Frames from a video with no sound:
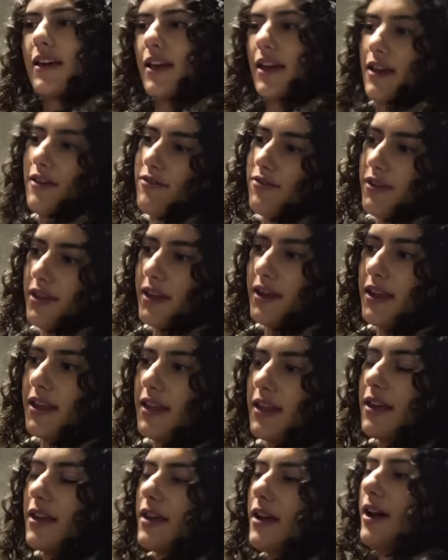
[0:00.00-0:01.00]

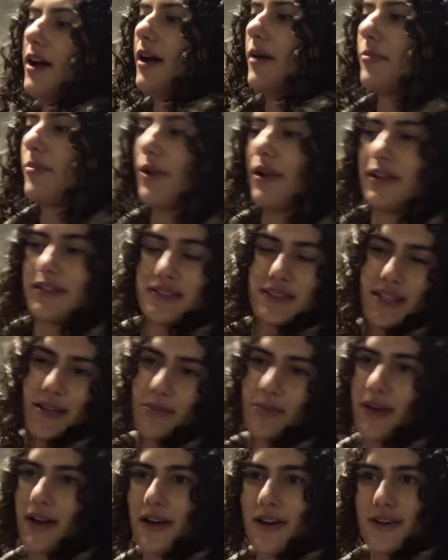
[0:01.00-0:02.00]
F80. I'll probably
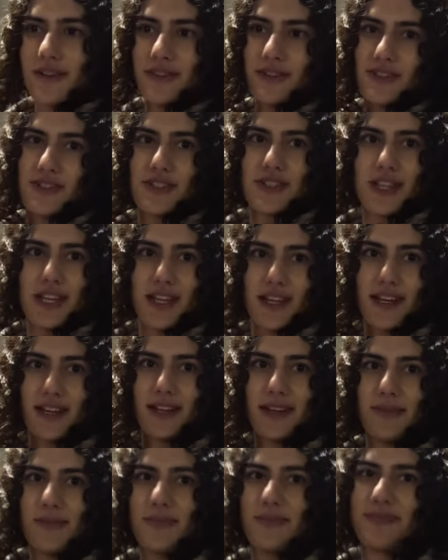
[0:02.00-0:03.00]
skip out on the
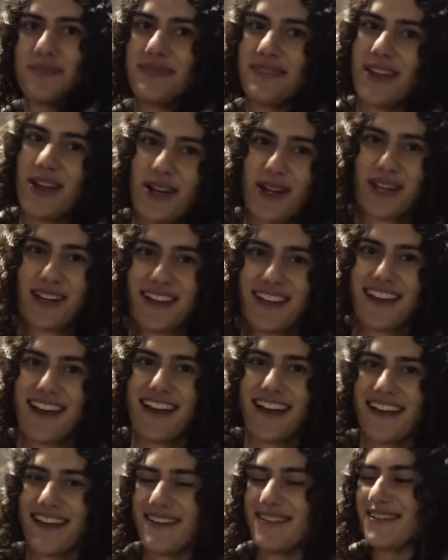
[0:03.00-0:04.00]
G80, I'm not gonna
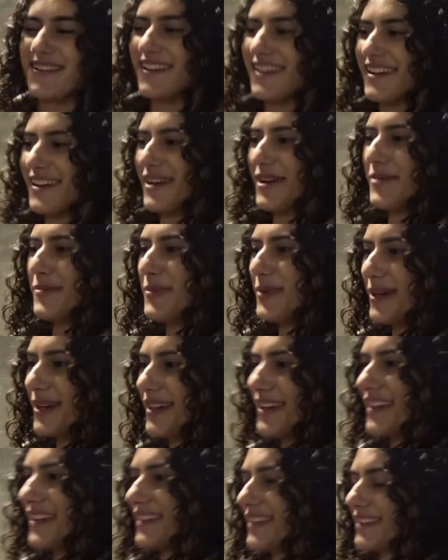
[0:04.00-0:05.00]
lie. But